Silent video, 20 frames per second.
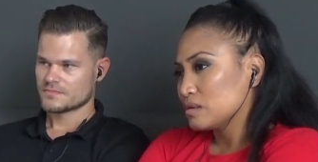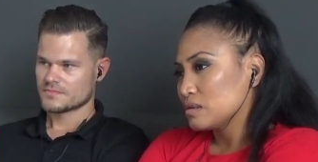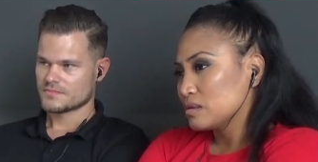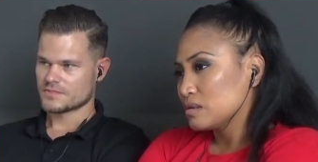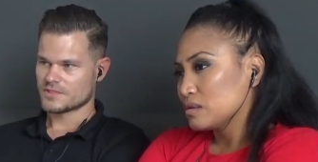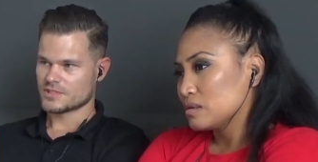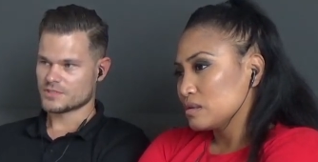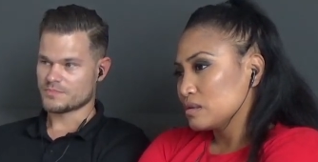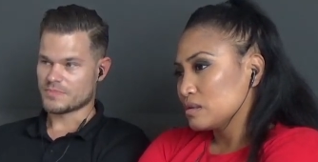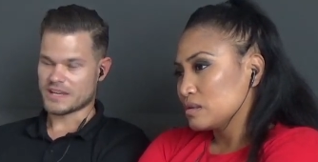
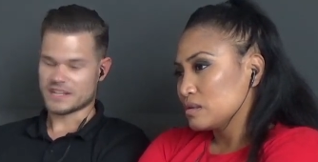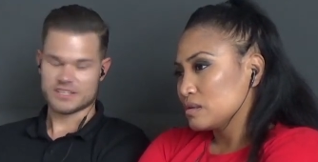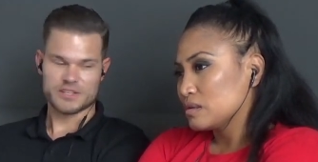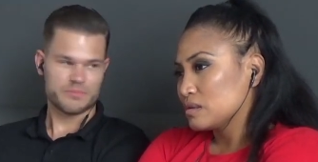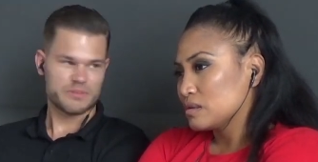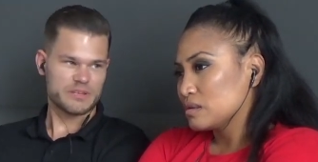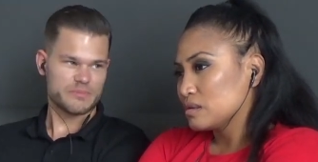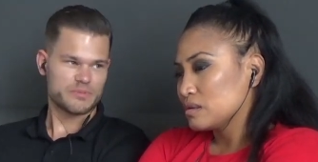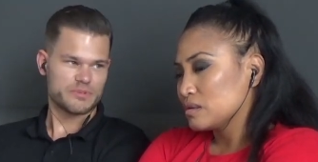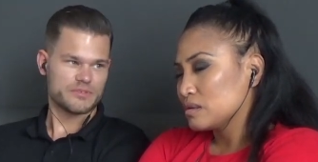Speaker 1: The Spectre
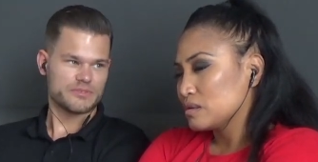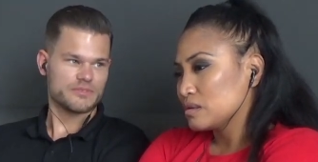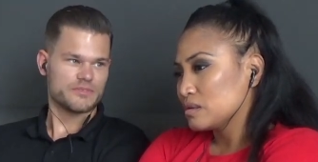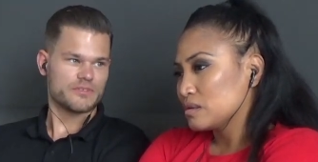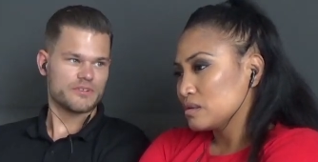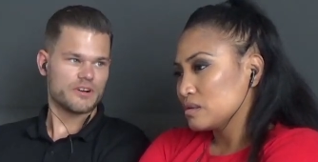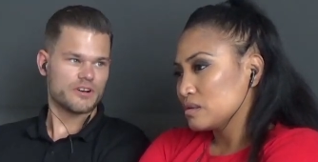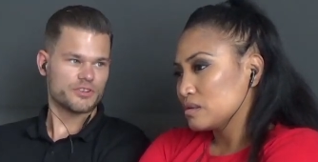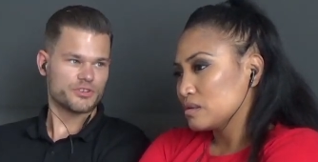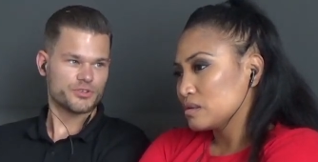people
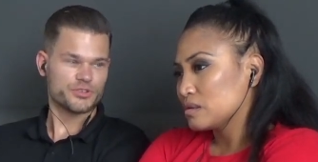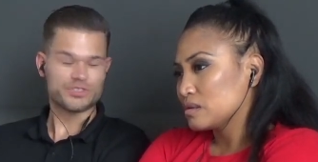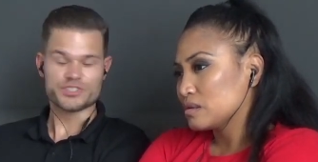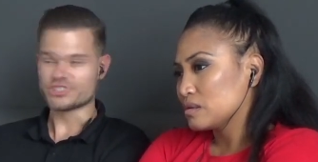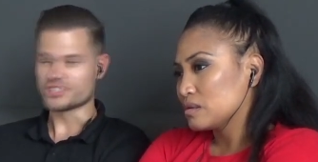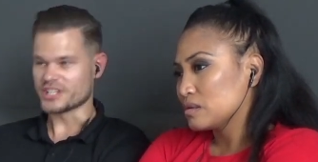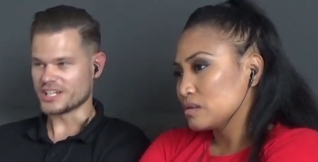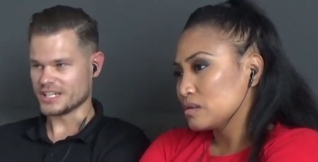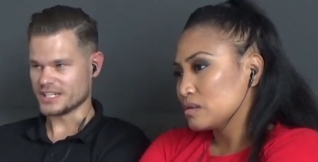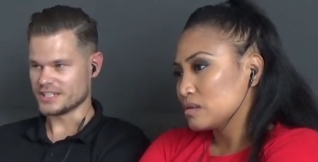on her
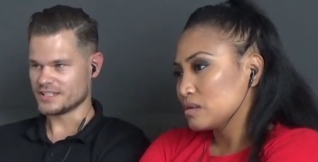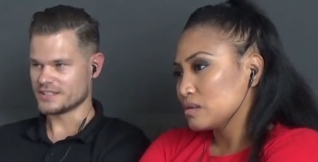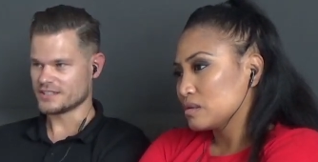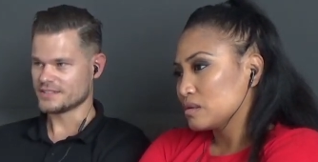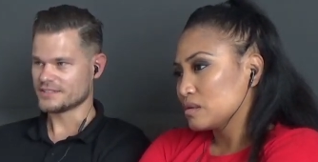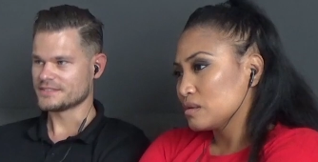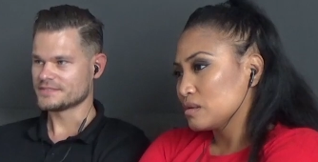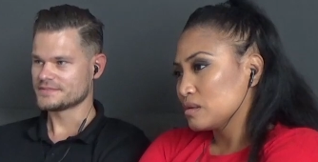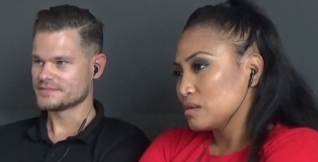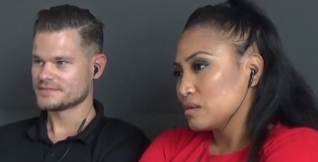side,
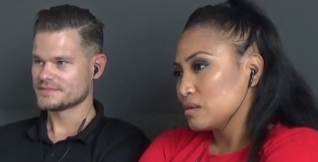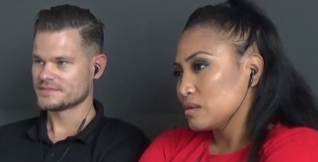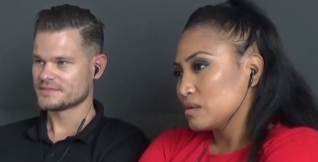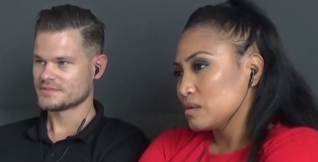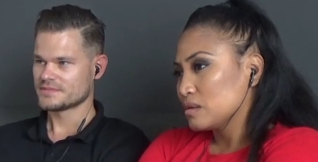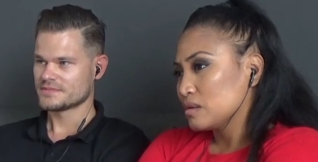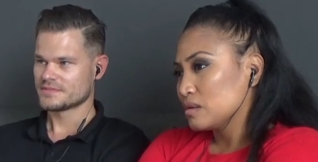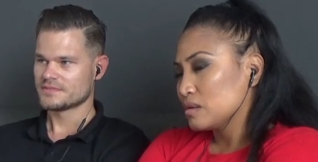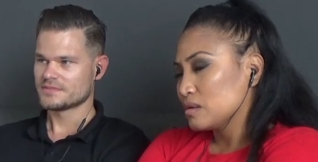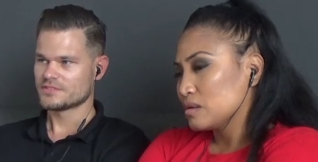
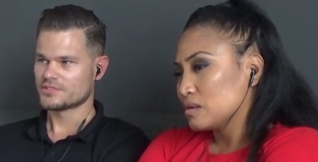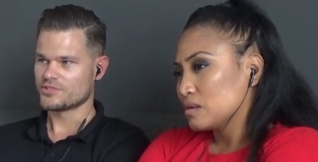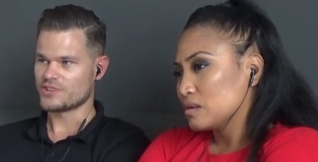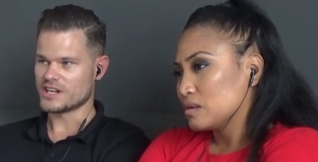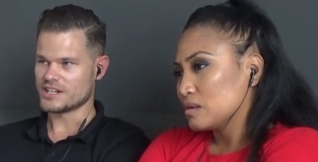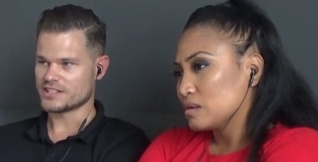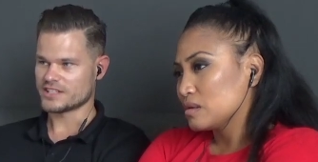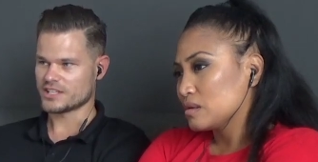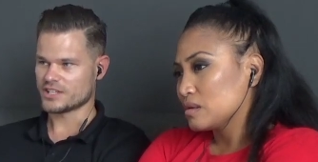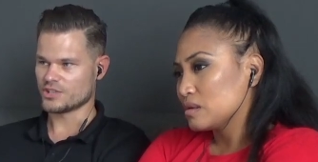
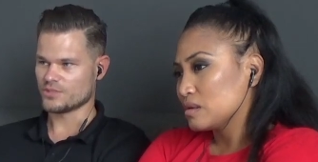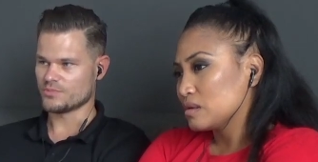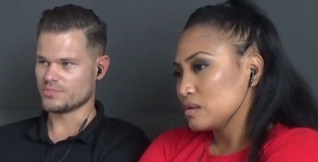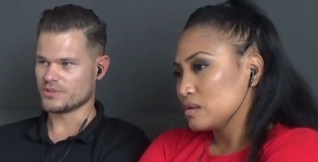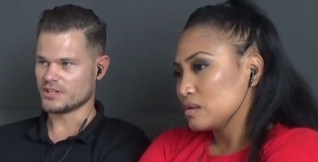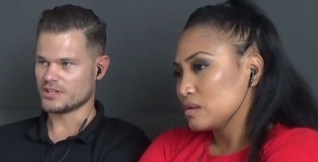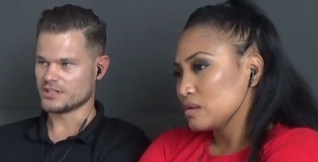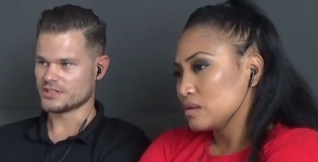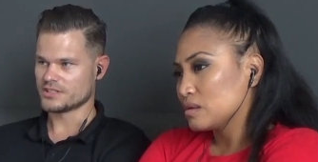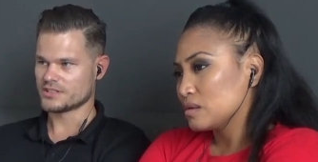trying to kill
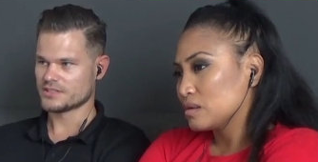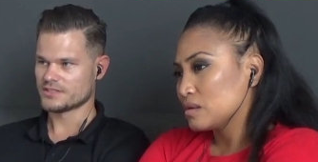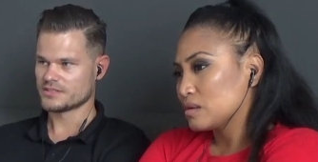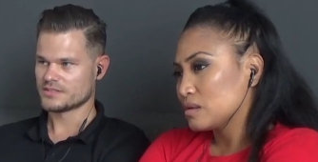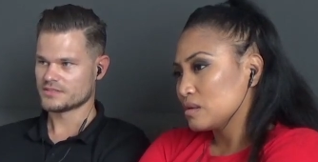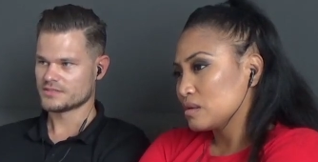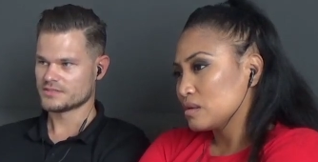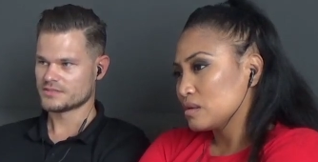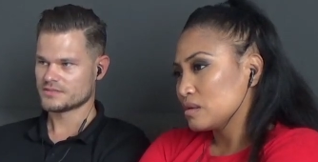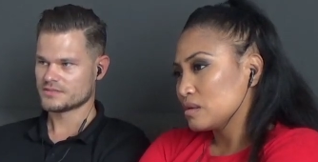Bond.
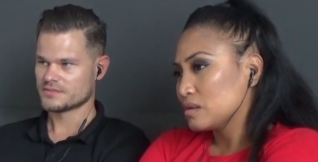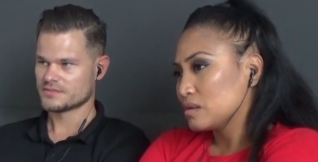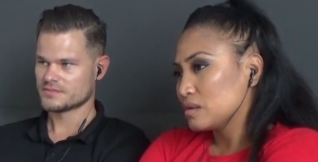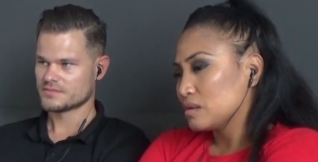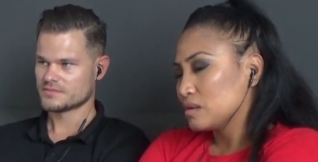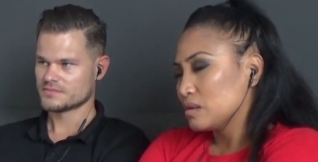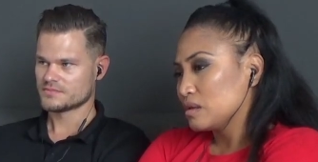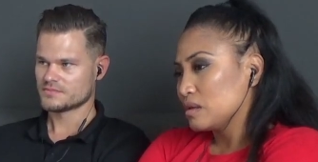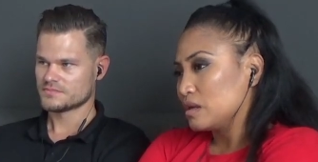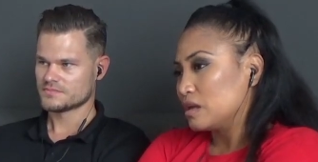
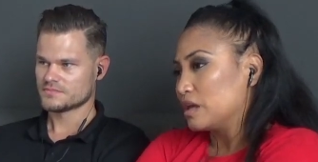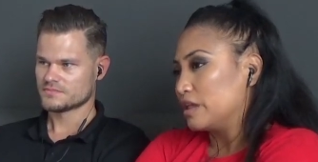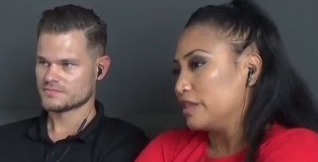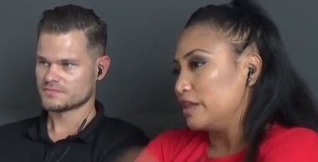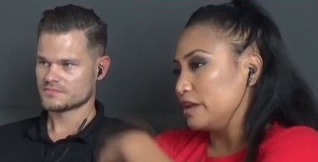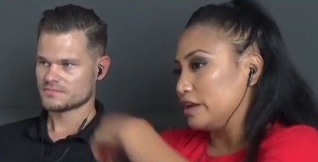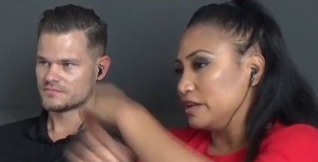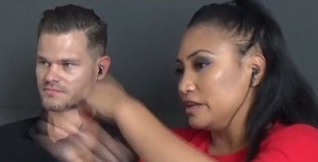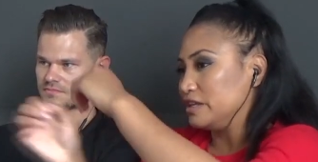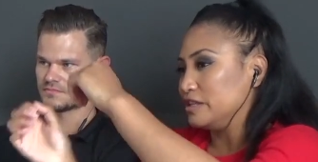
Speaker 2: And
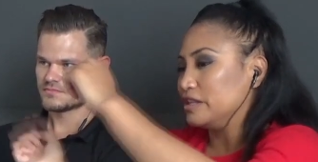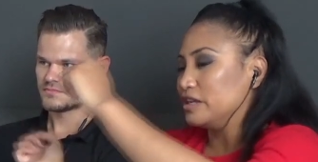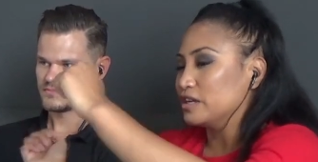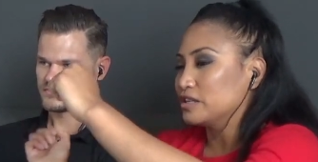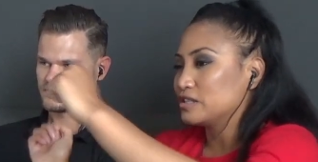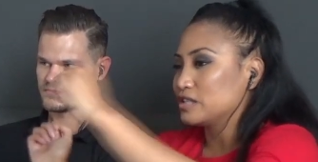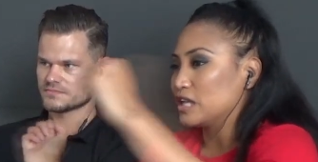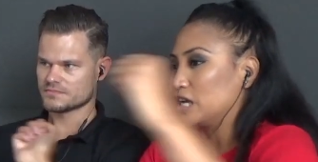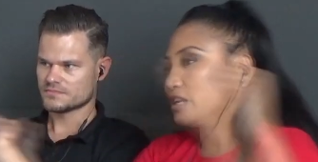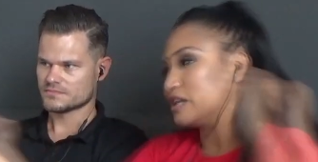then he
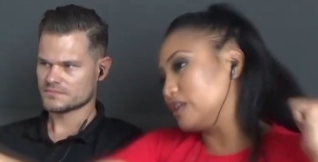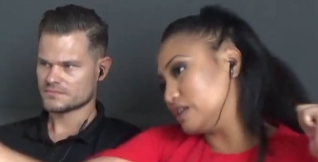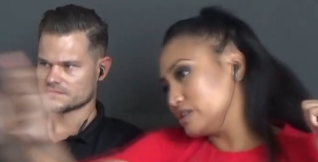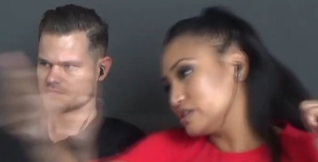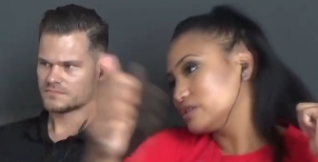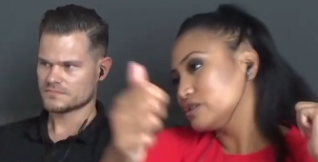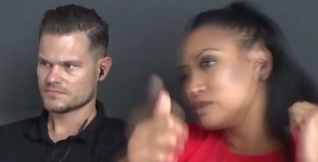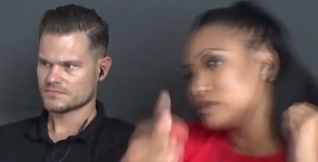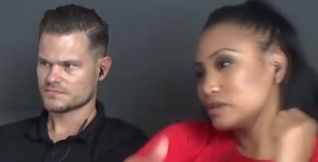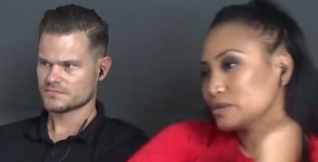does like
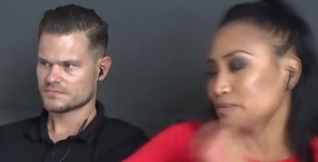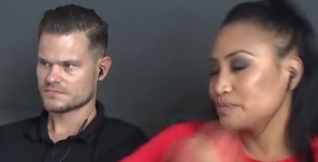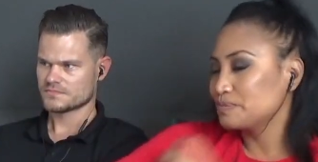this.